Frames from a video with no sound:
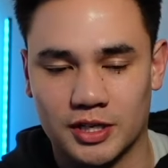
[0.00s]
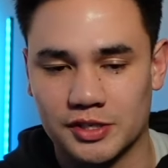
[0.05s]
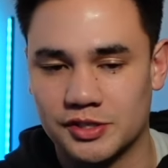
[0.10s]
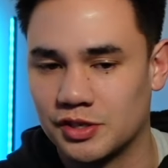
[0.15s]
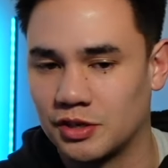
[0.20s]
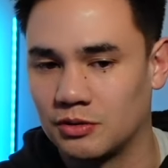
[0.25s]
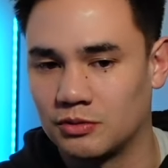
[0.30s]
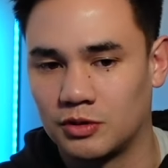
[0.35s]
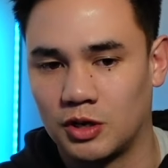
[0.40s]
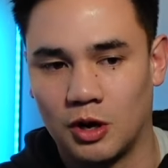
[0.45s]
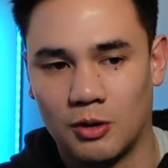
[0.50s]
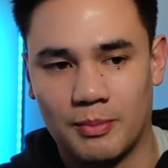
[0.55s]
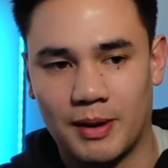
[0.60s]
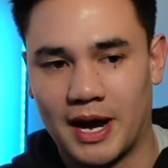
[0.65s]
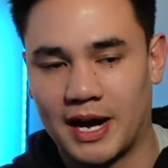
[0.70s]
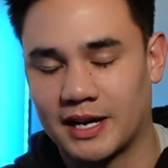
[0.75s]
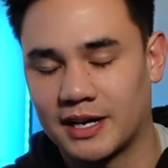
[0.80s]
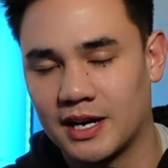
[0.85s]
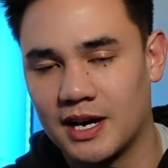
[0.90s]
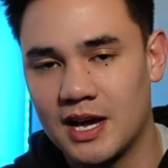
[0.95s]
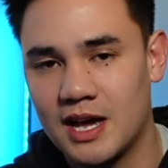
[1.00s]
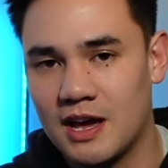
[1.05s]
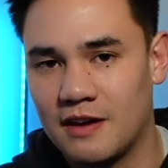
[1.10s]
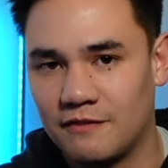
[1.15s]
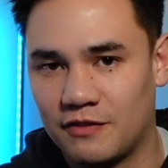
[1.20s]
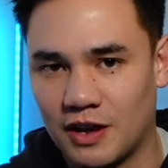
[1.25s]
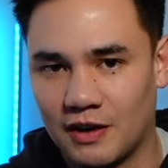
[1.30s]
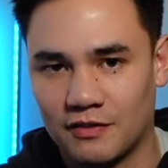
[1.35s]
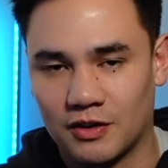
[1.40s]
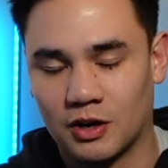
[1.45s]
So go back if
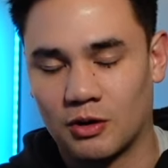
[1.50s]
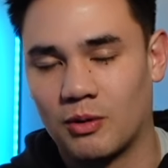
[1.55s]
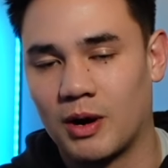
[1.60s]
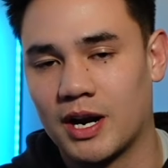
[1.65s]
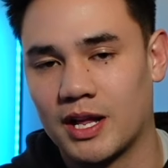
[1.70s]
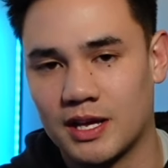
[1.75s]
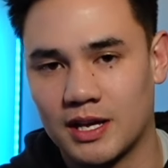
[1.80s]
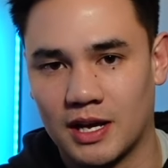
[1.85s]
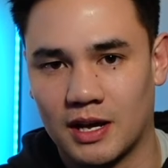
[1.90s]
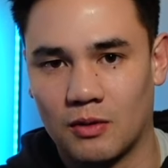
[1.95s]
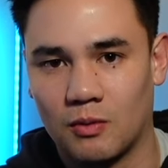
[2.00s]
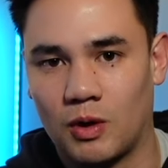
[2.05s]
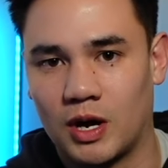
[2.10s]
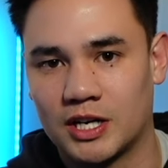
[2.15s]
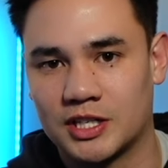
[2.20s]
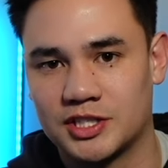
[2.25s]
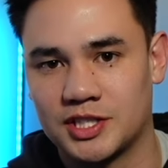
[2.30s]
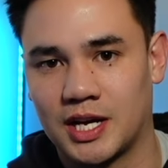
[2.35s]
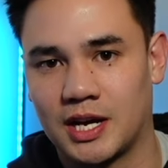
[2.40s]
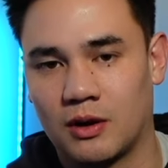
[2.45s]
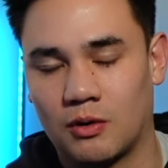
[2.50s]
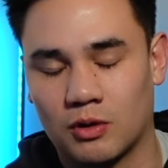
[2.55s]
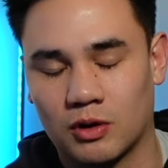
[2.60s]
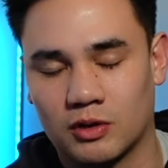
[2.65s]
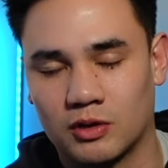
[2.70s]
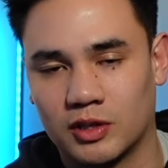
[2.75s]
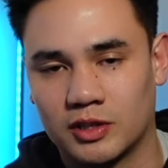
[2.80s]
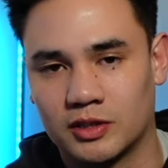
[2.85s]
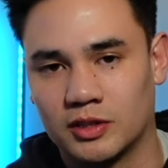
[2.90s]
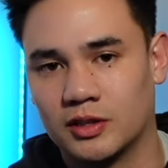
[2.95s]
you haven't already and watch that, or
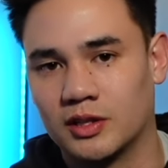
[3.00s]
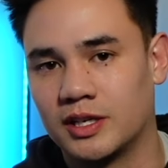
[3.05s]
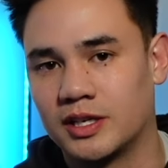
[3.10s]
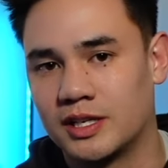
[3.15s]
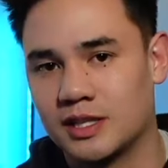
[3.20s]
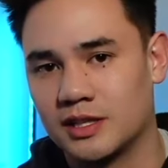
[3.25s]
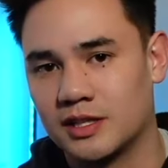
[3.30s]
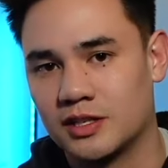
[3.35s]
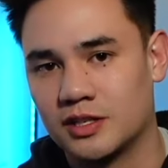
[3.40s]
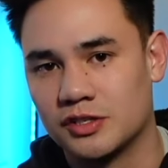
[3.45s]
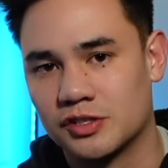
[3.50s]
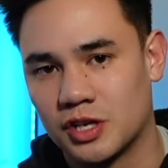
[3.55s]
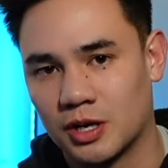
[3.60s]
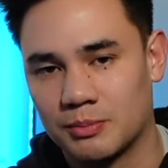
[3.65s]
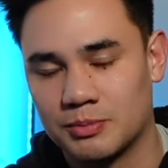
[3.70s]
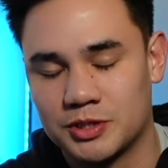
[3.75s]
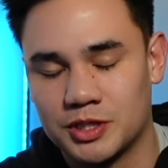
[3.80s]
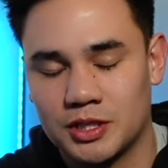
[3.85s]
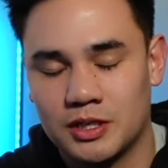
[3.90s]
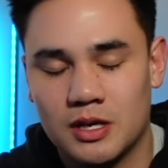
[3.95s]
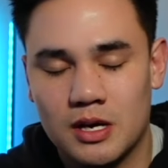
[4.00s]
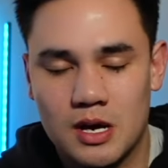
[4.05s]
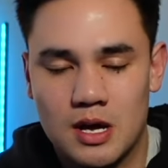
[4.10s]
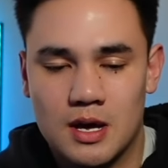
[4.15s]
click the link in the description